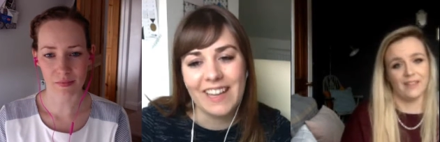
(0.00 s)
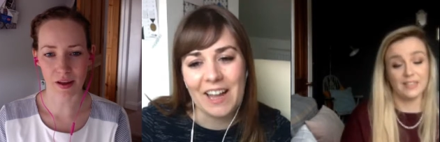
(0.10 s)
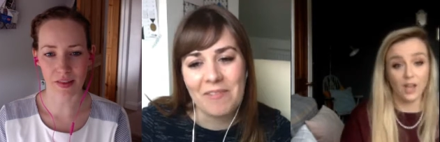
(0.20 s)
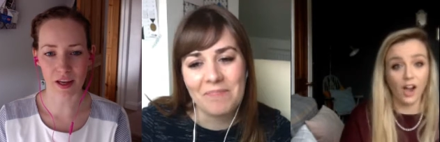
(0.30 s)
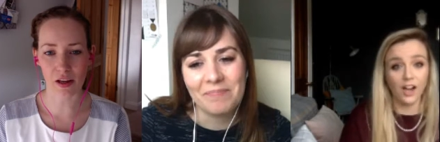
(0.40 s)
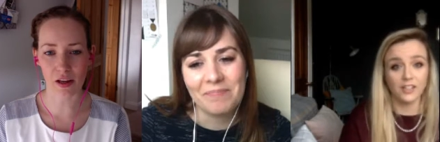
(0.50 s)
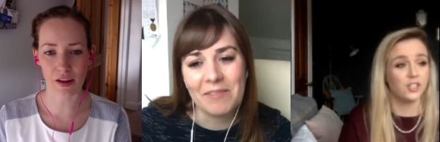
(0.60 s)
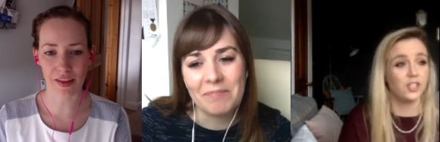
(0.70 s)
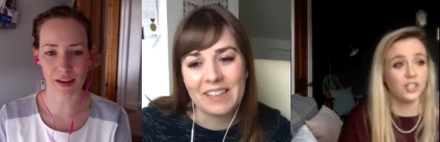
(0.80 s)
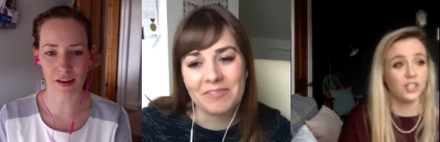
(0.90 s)
Speaker 1: yeah. think, I
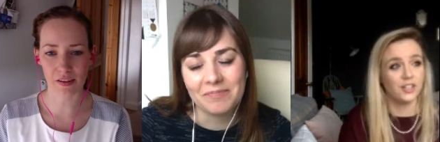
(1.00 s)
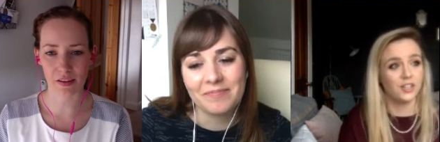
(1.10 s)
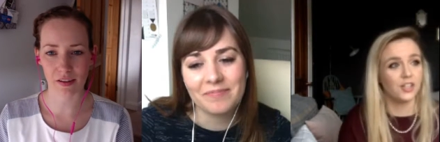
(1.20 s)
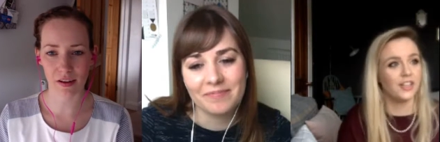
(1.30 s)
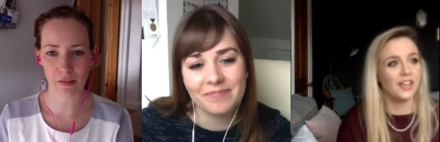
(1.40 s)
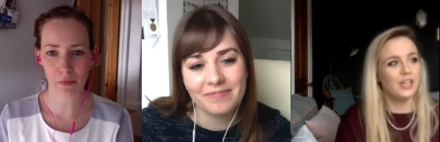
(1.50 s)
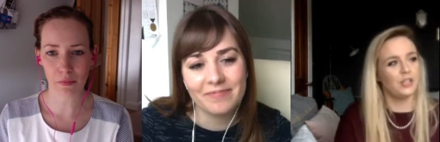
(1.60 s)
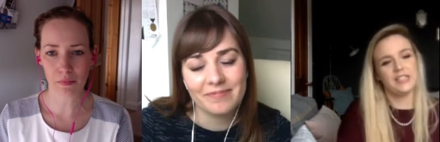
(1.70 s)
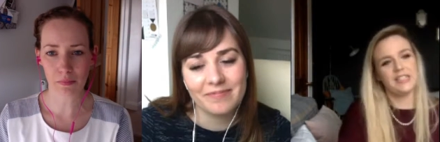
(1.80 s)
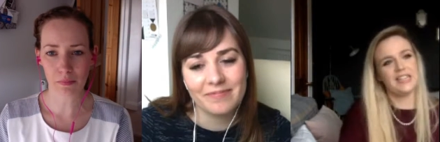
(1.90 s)
think you, can,
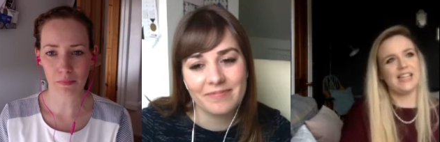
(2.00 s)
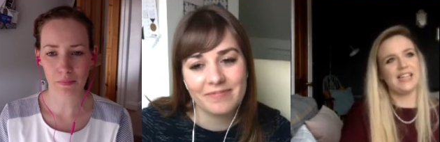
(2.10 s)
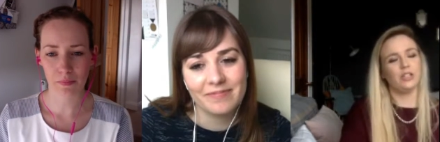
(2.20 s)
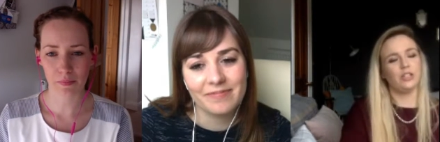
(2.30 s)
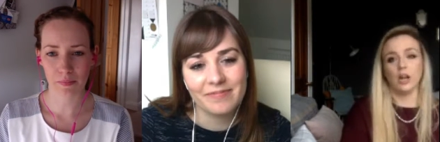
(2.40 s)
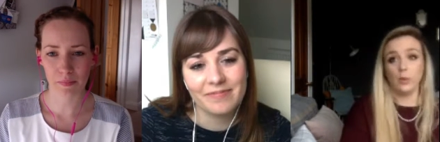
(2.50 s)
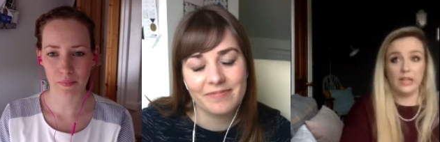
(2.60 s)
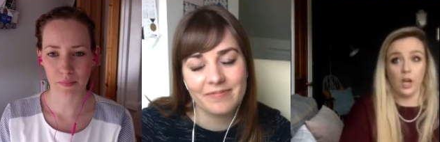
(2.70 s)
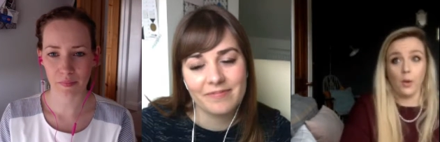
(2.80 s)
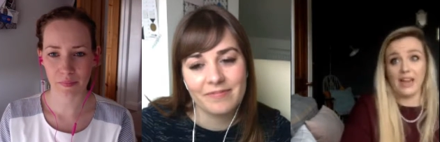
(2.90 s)
you sit down. You're
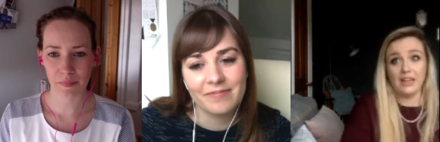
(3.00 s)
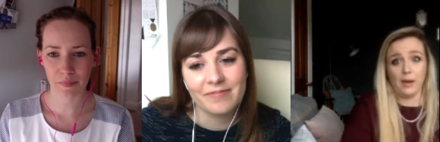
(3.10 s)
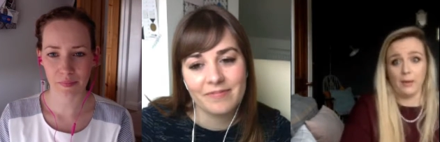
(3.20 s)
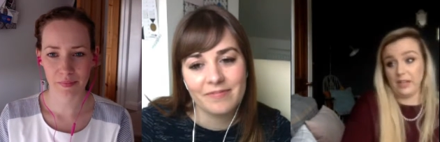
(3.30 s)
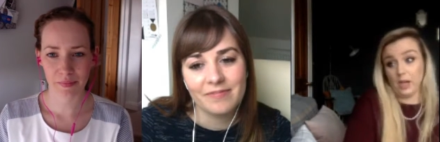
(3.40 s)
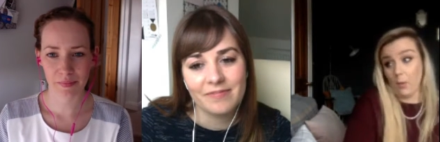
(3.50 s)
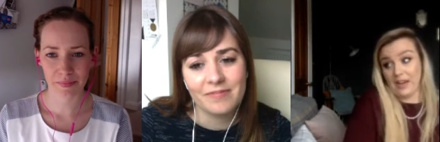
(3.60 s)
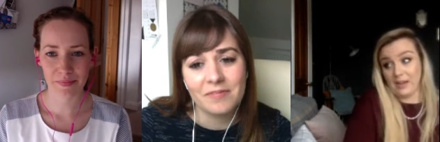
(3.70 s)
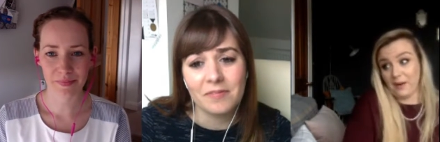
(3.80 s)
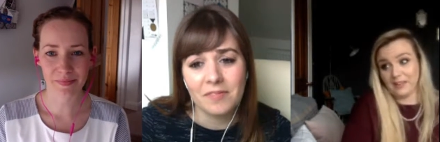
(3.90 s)
like we can go anywhere. We can
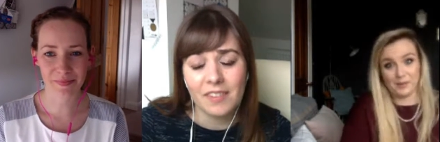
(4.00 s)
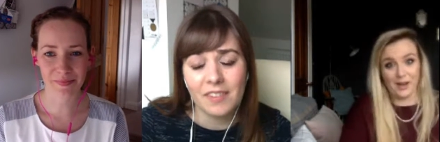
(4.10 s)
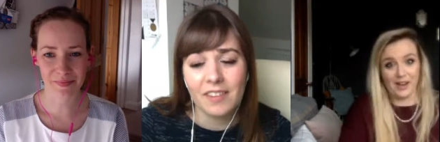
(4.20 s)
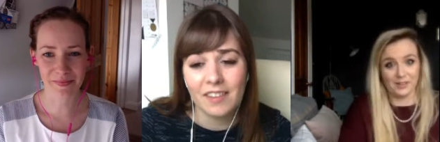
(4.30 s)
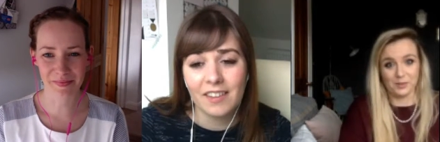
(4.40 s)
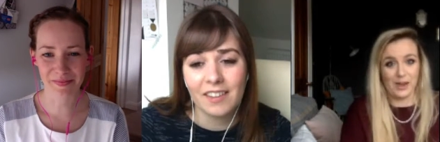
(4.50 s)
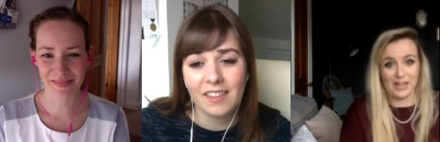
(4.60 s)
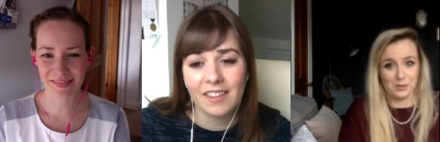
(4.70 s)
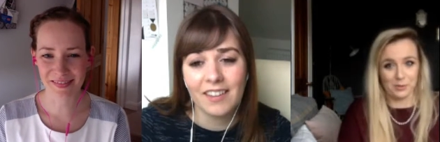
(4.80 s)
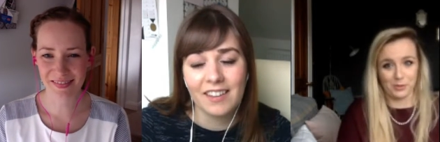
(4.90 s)
go anywhere in the world.
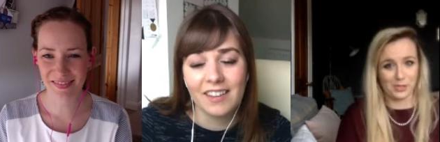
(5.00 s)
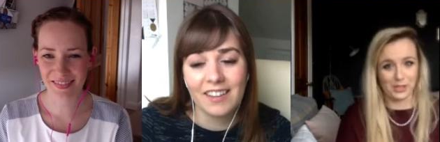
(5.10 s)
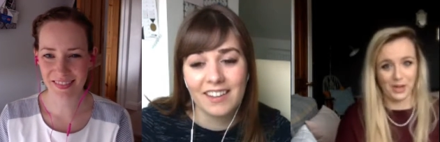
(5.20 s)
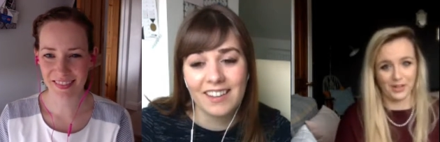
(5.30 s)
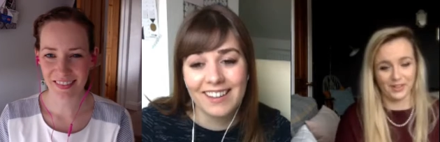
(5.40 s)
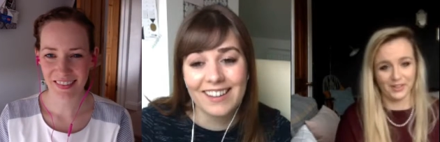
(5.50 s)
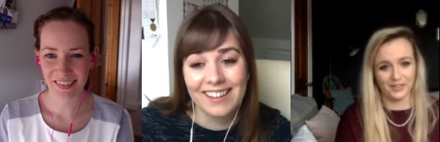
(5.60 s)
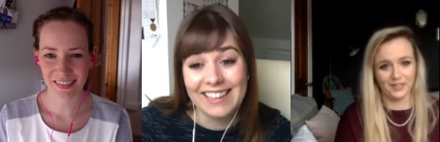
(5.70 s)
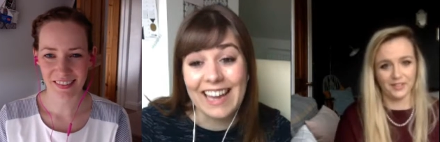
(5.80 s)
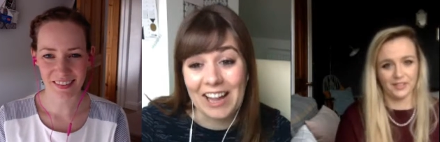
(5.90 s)
Where do you want to go?
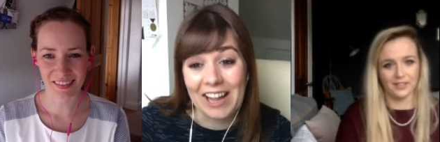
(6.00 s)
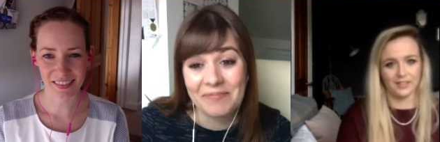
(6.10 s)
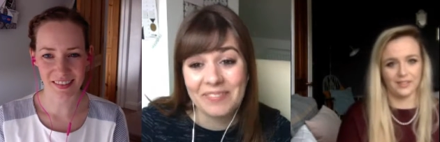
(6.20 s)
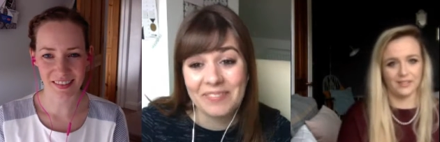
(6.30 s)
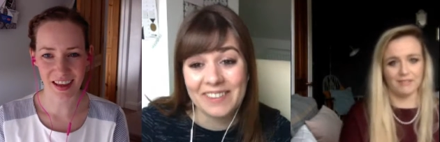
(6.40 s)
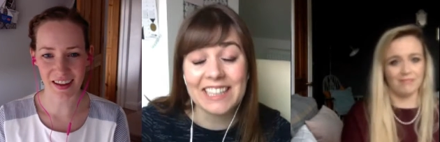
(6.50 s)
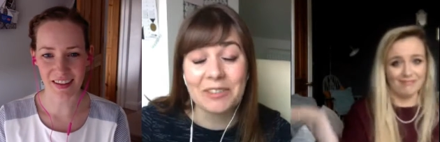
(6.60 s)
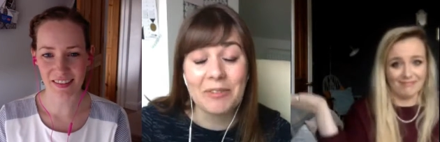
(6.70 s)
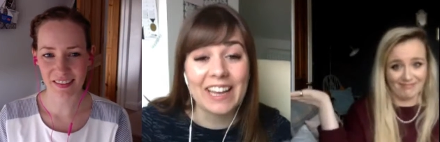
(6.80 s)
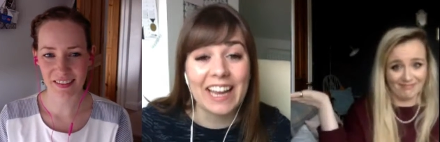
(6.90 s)
Speaker 2: Yeah, yeah. That's
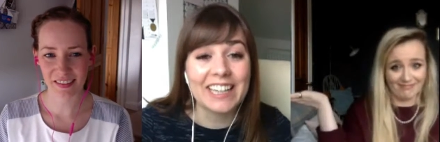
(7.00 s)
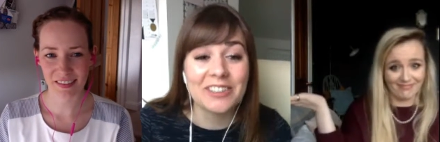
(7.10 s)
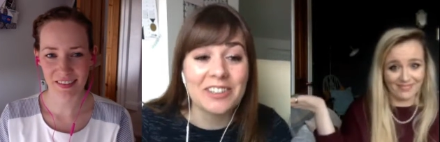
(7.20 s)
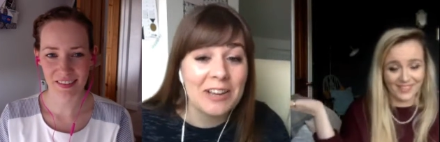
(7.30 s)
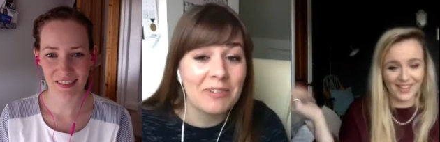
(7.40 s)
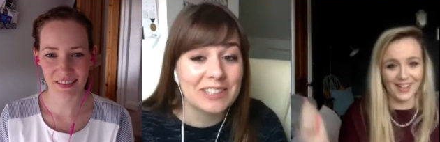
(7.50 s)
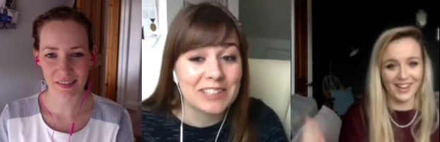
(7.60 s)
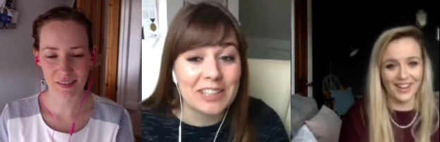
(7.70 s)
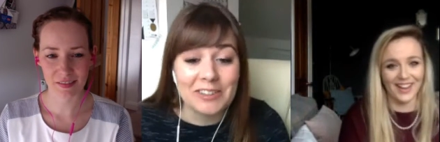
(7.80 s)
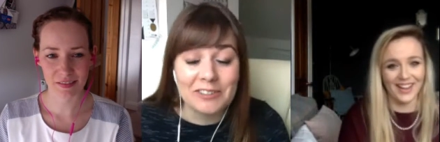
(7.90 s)
what we're getting to. He wants
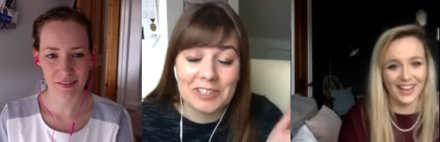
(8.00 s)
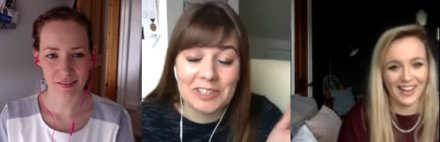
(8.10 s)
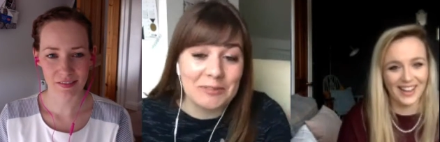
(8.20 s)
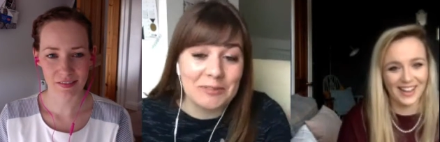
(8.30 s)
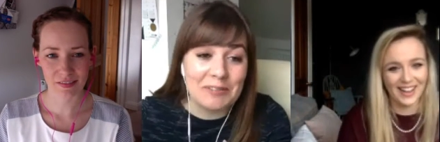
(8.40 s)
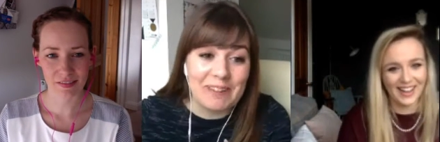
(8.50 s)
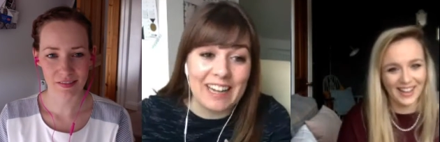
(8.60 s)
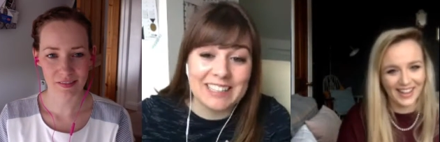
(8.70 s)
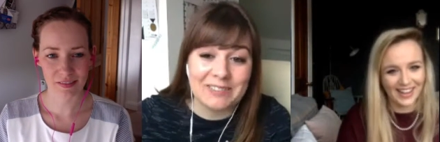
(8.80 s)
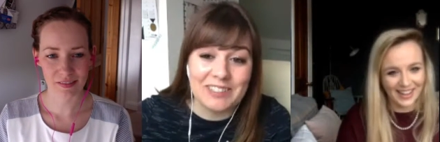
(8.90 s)
to go to one
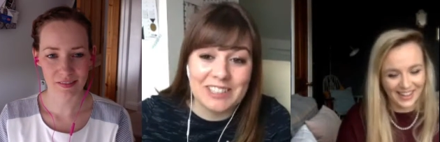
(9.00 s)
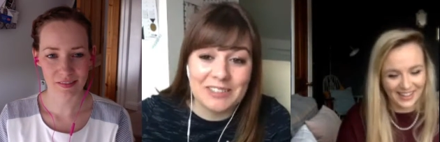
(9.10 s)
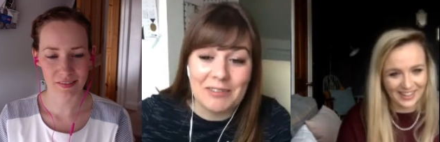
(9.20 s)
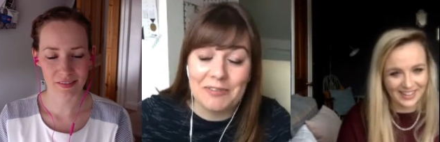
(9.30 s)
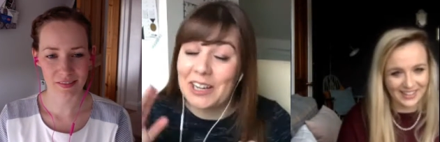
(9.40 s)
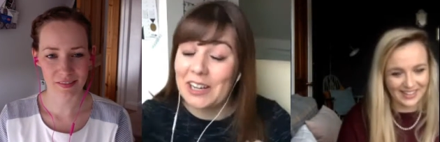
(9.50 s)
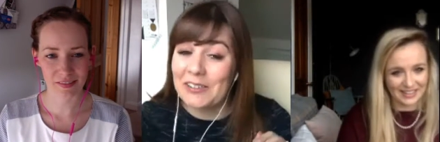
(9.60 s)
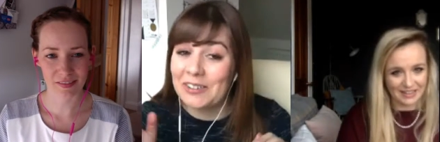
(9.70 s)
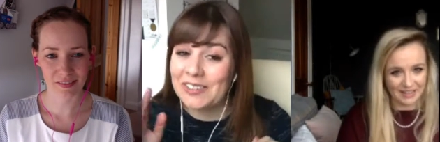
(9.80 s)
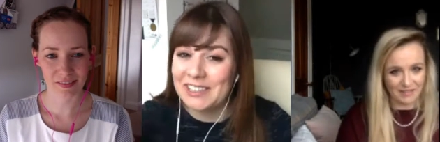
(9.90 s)
place and do one thing, and
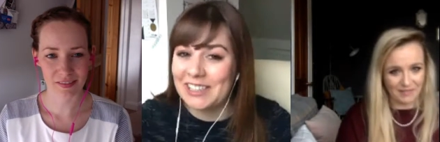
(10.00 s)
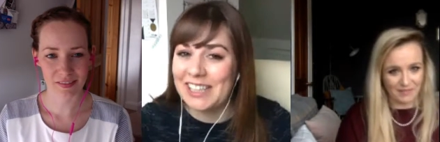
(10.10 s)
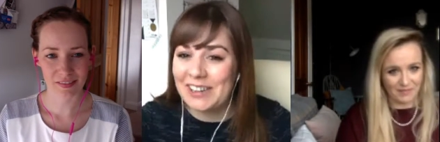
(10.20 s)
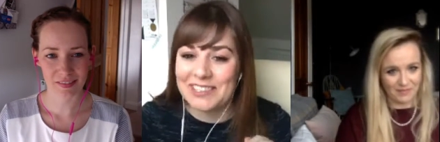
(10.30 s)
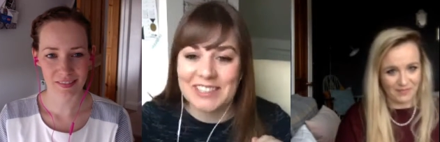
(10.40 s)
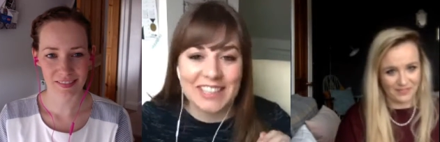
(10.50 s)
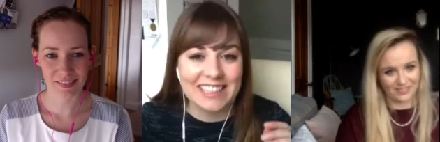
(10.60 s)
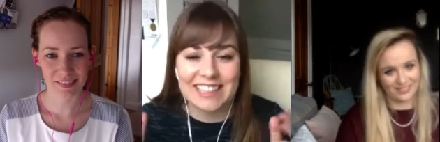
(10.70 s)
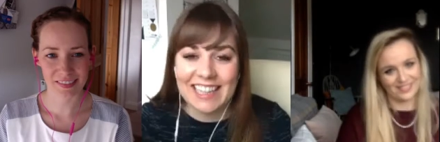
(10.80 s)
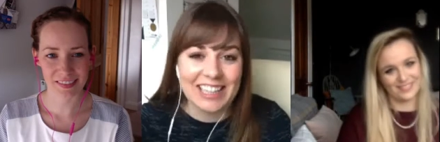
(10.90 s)
I want to do the other. So
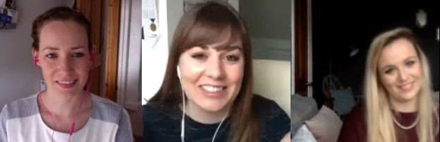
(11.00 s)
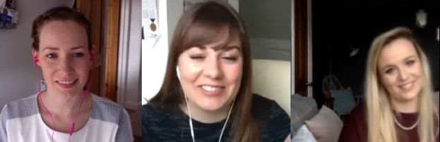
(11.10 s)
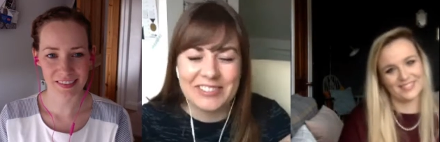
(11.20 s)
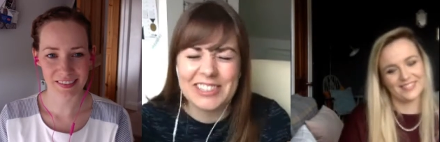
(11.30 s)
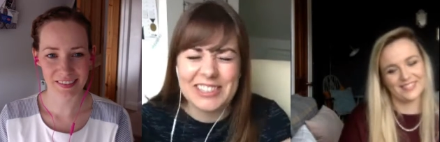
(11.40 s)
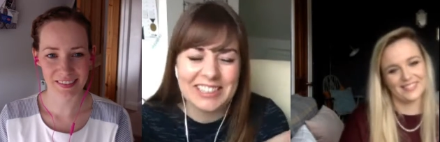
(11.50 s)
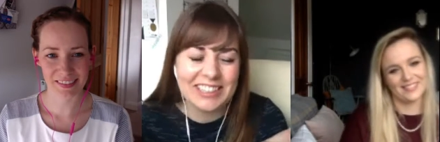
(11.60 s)
it's like, what do you